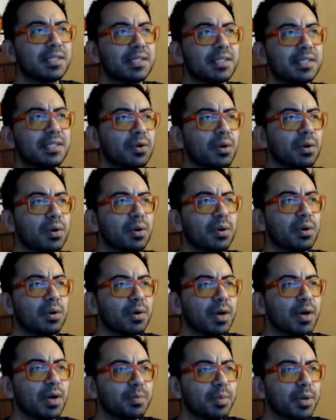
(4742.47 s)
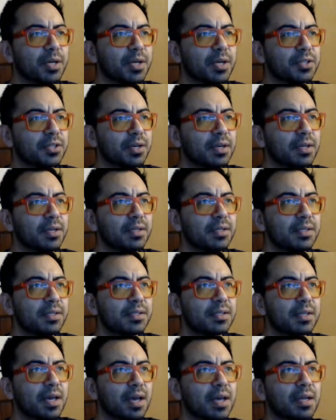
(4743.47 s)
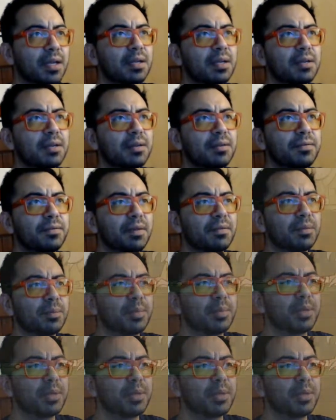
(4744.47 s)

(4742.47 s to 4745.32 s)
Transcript: Tormentor Cross Punisher, Scott, if you haven't played